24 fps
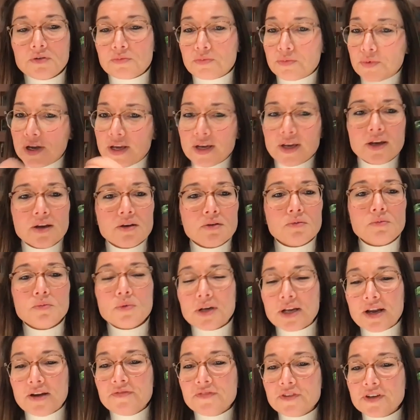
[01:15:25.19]
or rigging or
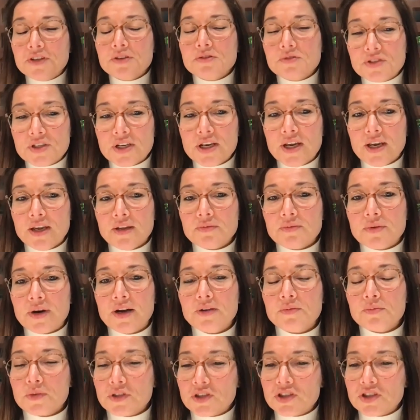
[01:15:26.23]
whatever you did, right?